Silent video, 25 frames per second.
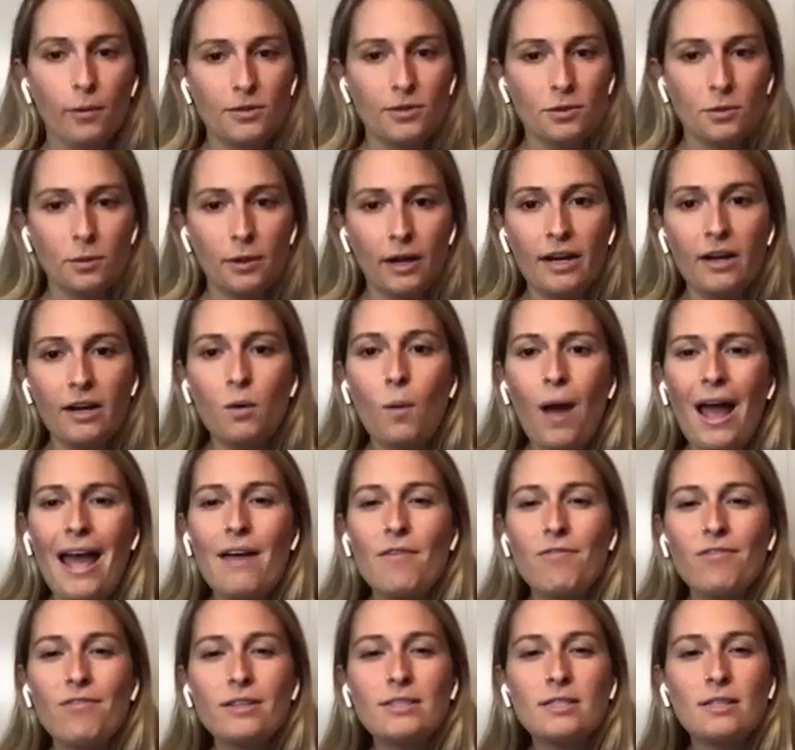forward to it. In a way,
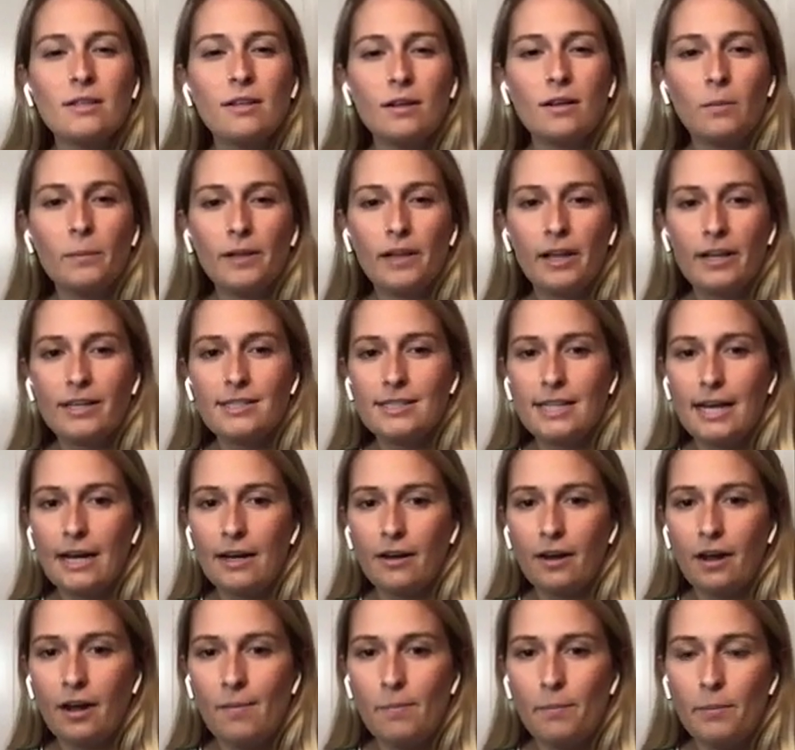it feels a little bit like
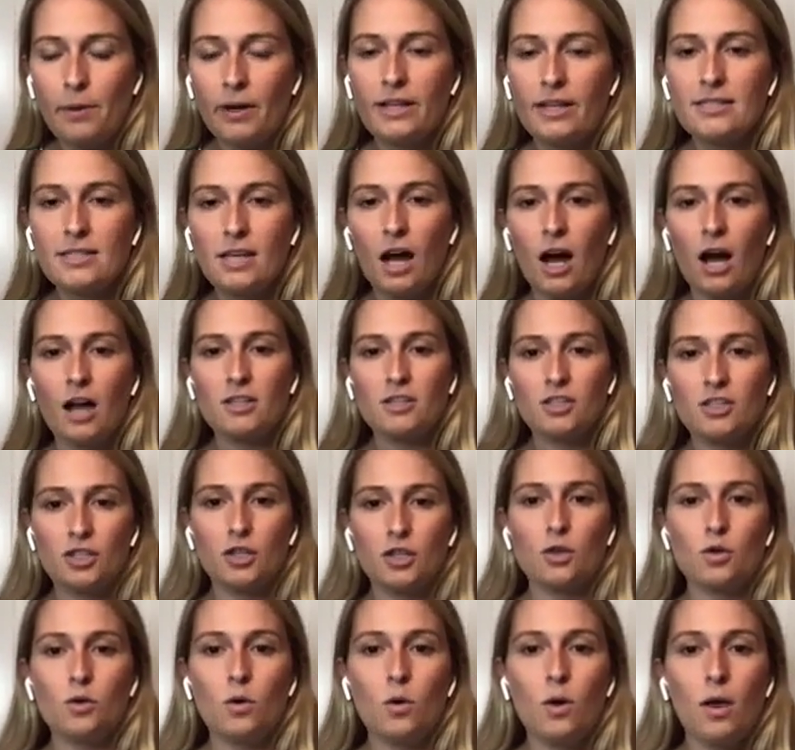stand-up, but it's us
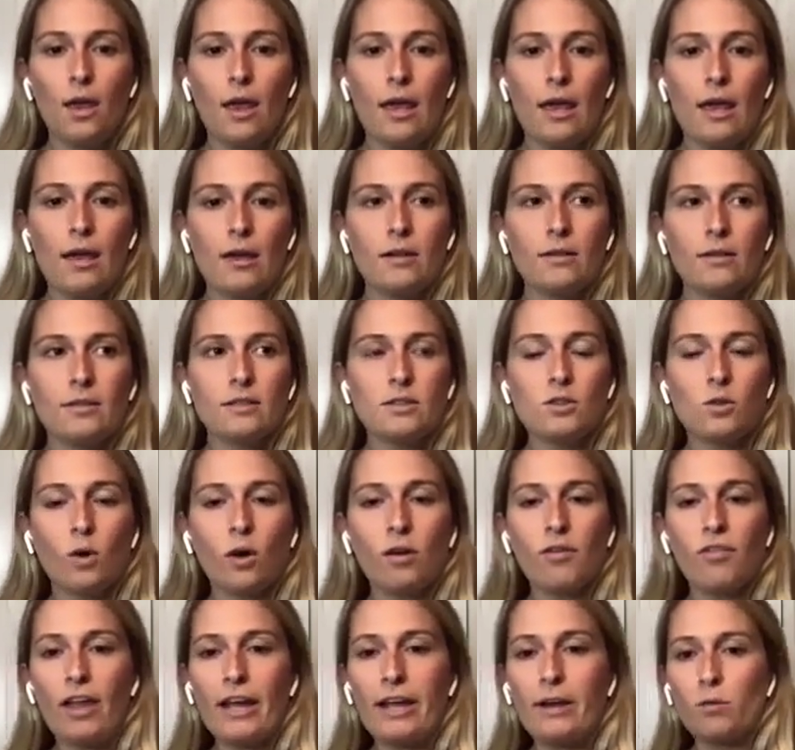two
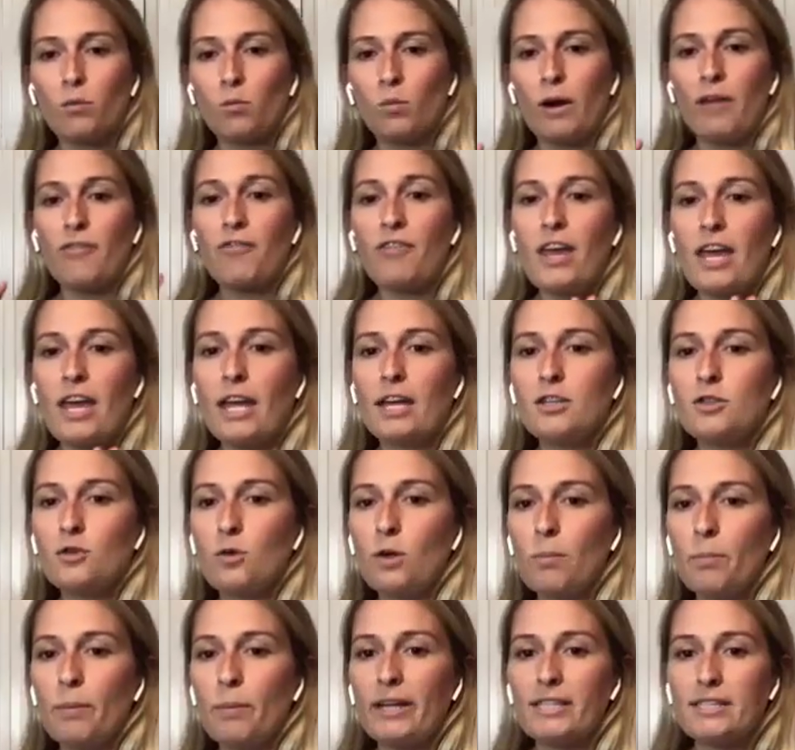sort of like riffing and
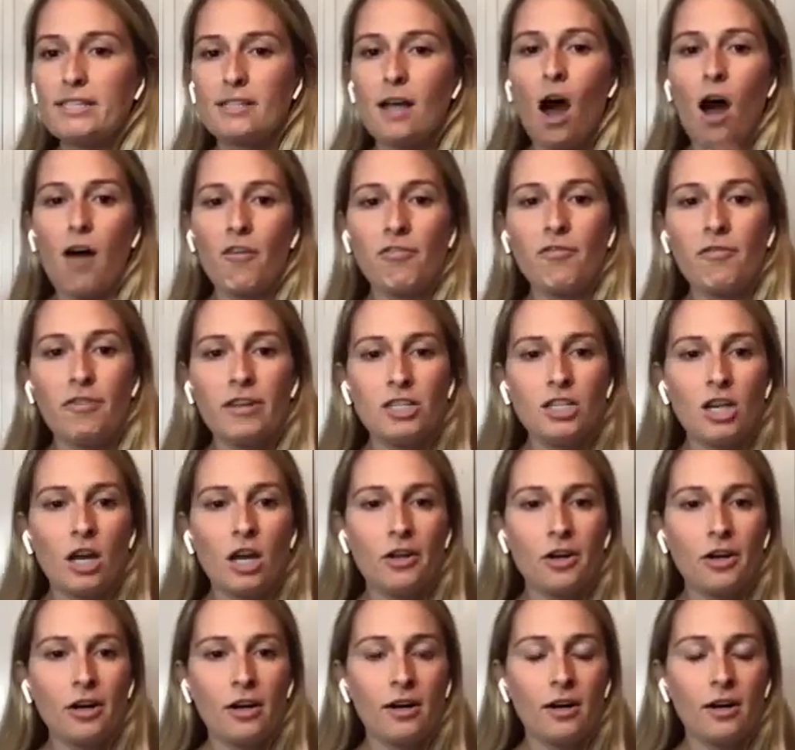doing bits off of each
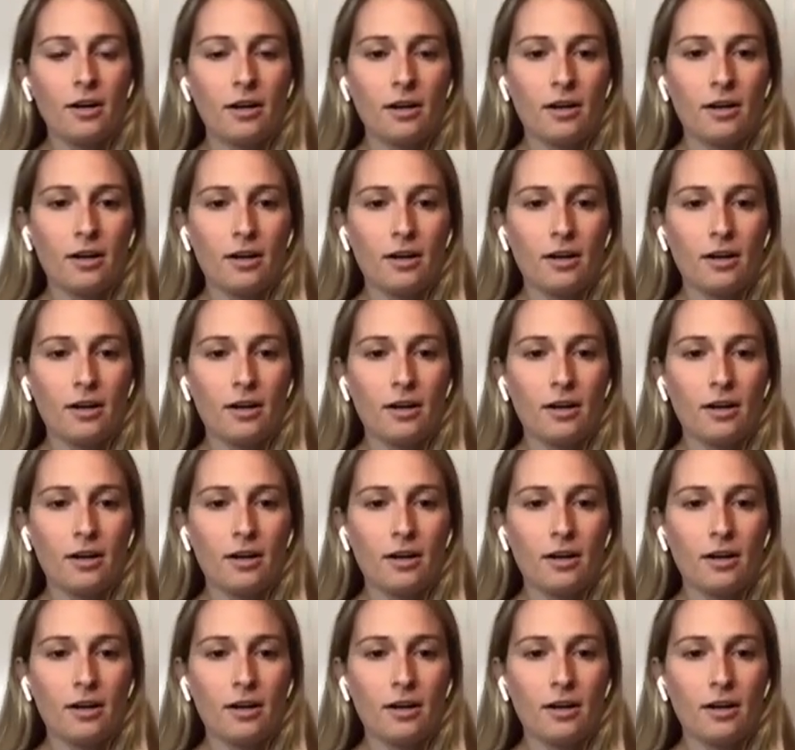other.